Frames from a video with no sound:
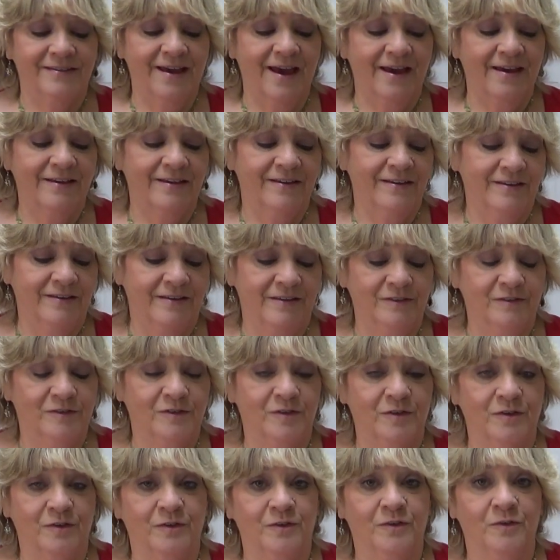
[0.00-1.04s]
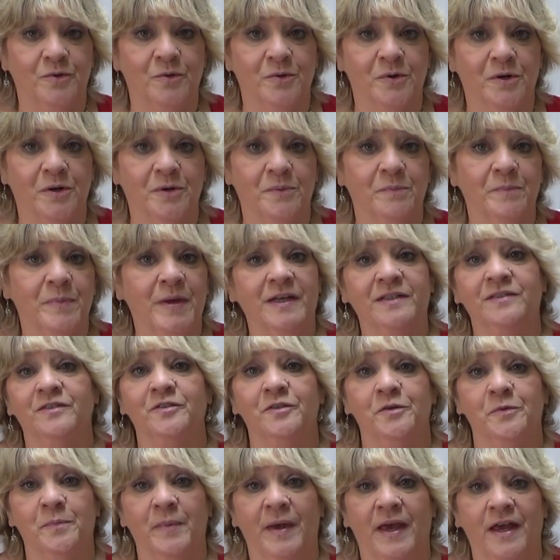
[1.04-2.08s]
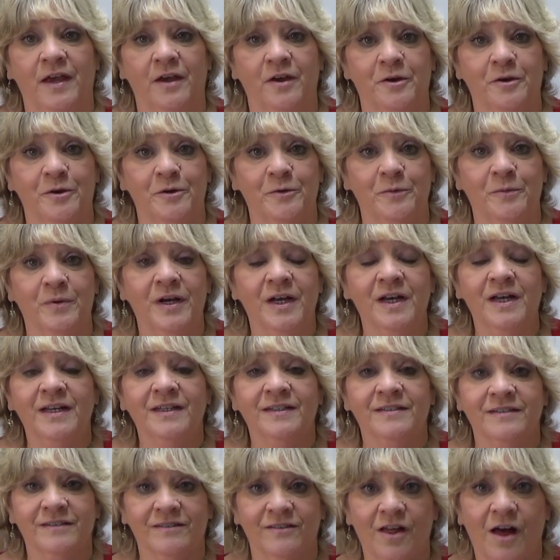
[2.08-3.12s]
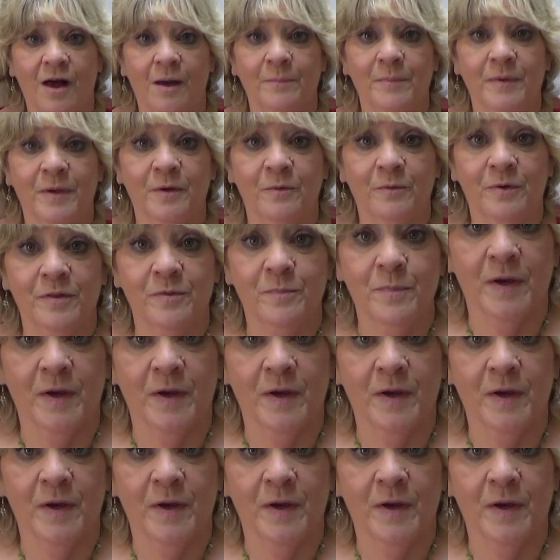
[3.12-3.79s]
That is your pesto mayo tilapia with